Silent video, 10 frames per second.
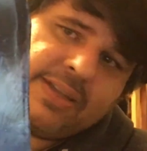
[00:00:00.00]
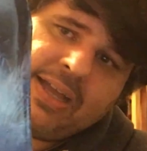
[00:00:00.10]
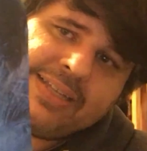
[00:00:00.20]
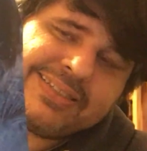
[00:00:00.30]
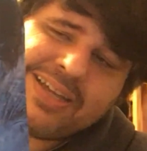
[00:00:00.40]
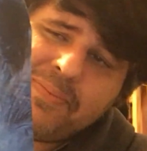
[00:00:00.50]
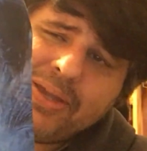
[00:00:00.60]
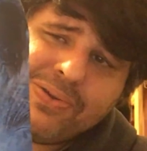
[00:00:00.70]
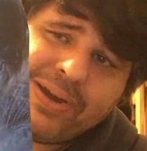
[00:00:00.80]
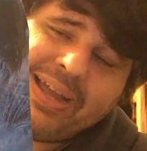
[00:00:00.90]
It's gonna be
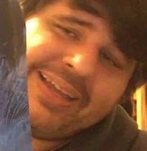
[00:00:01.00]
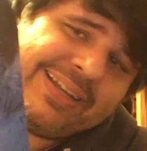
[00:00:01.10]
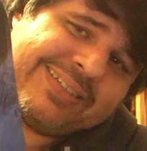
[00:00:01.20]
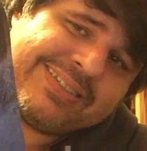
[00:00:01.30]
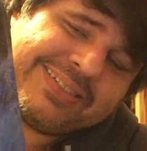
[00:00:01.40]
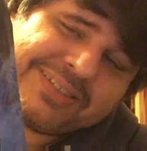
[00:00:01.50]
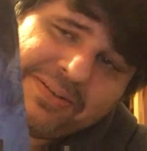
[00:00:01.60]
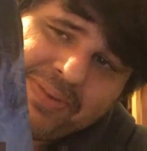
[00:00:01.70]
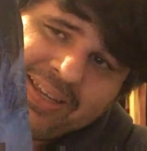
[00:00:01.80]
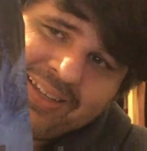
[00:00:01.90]
great. It's just
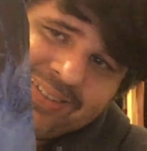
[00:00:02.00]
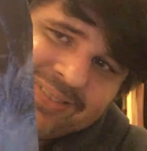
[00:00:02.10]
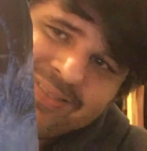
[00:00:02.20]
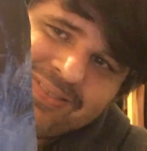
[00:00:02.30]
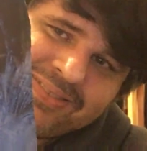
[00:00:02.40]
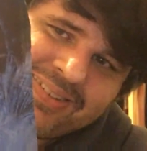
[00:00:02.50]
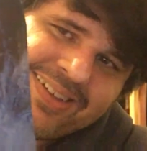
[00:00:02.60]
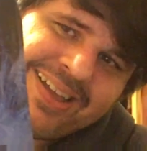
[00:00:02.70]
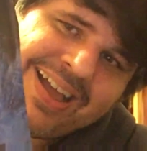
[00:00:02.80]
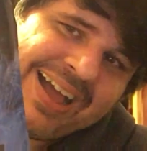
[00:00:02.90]
gonna be,
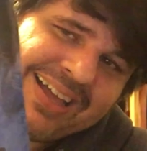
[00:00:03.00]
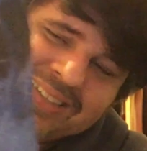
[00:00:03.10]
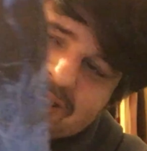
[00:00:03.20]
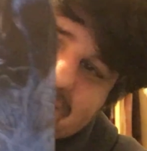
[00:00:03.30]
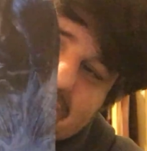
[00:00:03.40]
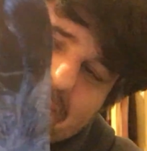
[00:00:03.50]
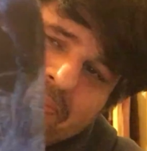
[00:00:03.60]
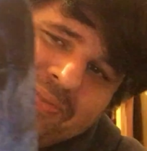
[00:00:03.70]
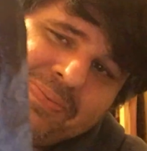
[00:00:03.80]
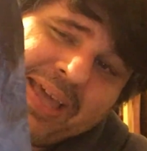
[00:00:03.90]
it's gonna
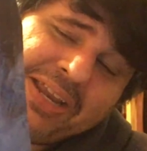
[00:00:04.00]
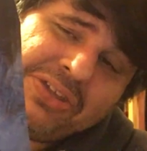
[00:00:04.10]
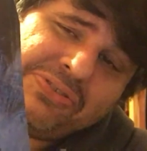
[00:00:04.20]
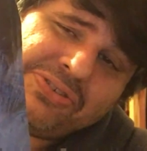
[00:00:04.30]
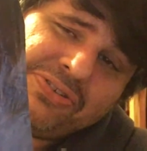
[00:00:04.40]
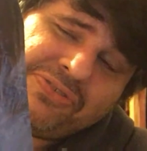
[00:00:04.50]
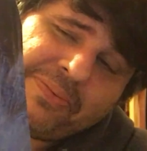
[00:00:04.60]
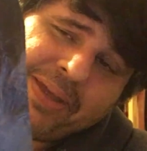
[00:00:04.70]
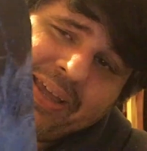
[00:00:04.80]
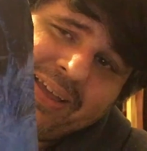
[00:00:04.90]
take some getting used to for
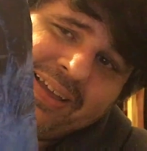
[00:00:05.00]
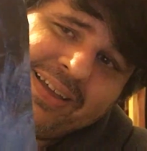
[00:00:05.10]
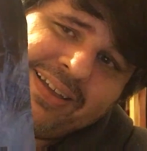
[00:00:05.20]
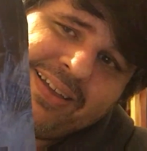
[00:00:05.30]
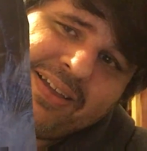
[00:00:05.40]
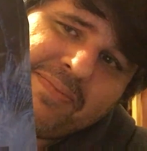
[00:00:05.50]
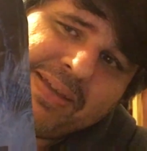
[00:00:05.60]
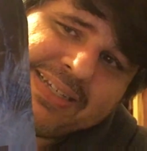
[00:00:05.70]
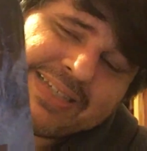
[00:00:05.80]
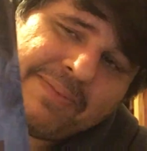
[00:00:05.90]
me,
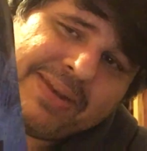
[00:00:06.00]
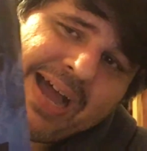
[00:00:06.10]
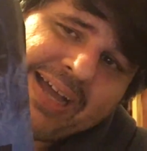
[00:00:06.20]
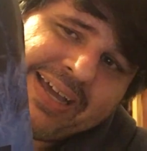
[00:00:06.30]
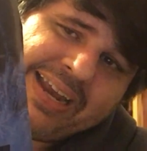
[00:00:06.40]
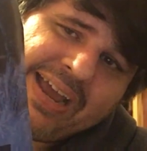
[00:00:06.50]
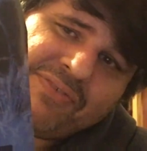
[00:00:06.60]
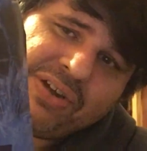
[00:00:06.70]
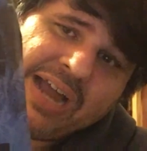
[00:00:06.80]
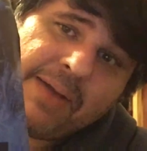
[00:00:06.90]
because I'm not gonna
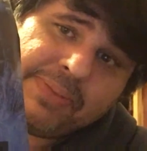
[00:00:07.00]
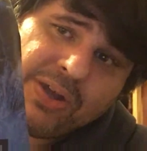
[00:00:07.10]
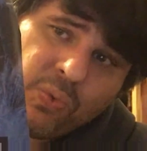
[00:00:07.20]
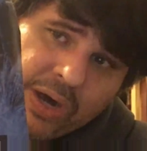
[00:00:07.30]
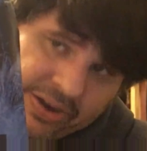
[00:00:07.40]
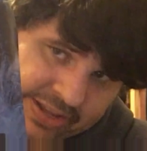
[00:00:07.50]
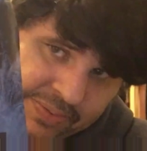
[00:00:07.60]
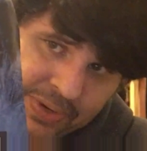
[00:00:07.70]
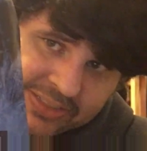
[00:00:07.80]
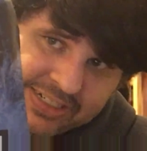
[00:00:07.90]
ever not be aware that
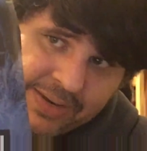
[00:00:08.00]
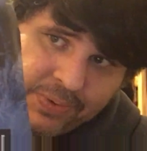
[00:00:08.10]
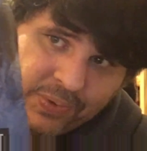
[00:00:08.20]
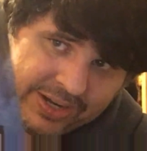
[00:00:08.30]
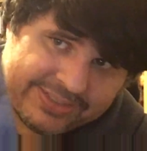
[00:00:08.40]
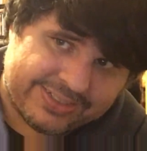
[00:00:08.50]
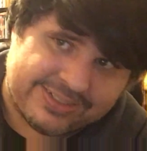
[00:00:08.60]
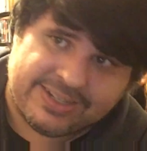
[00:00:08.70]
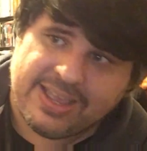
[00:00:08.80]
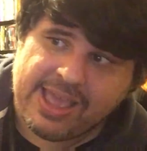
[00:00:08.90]
I'm watching Emma Watson